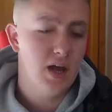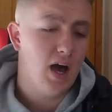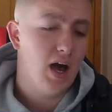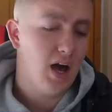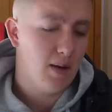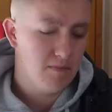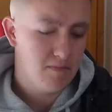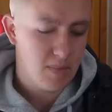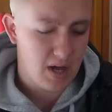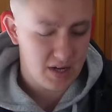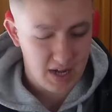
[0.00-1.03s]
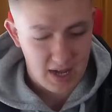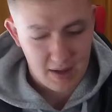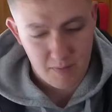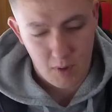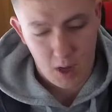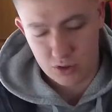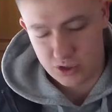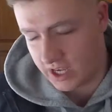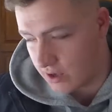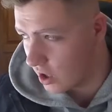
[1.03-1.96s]
Um, and yeah, I'll
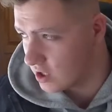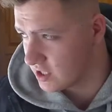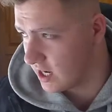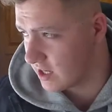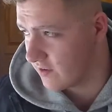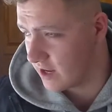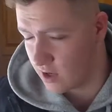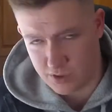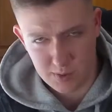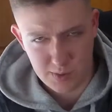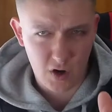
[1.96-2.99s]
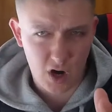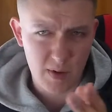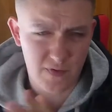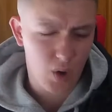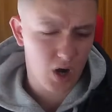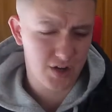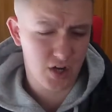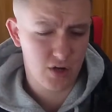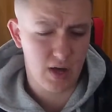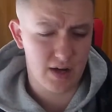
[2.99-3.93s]
see you guys in the next video. Subscribe if you are
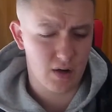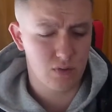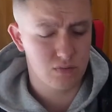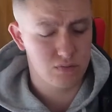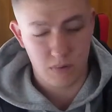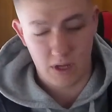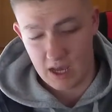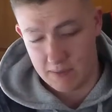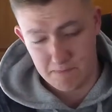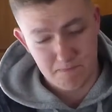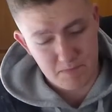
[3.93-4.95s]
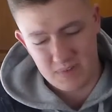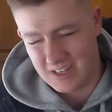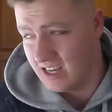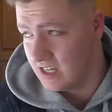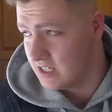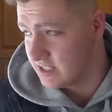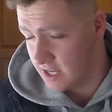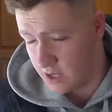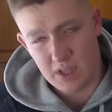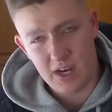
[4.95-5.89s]
new, and I'll yeah,
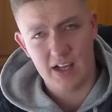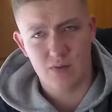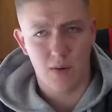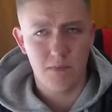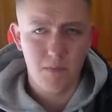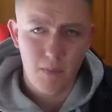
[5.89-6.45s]
see you in the next one.